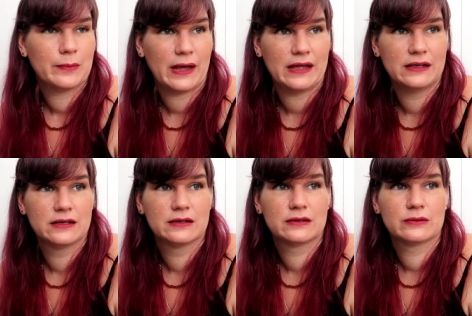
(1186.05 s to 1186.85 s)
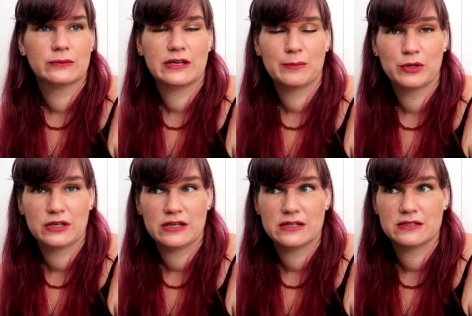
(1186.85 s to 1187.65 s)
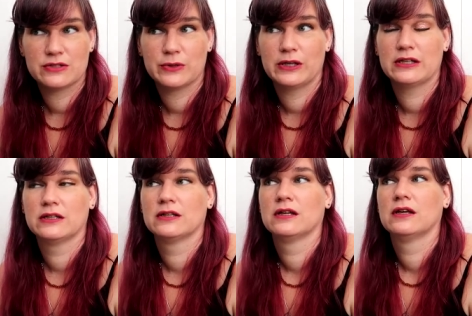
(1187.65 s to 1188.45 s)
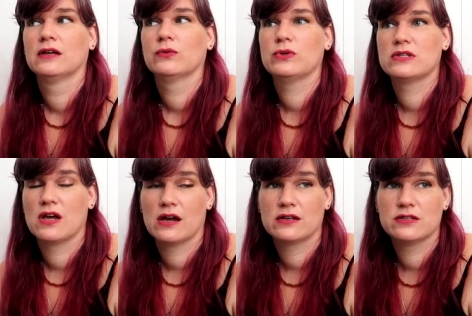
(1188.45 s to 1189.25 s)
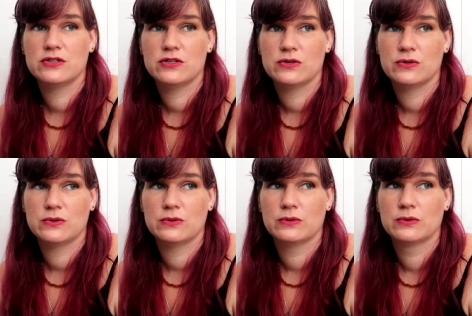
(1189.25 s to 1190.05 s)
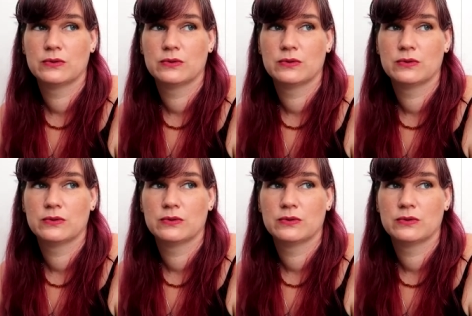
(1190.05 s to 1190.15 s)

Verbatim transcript: But we kept looking into it. We talked to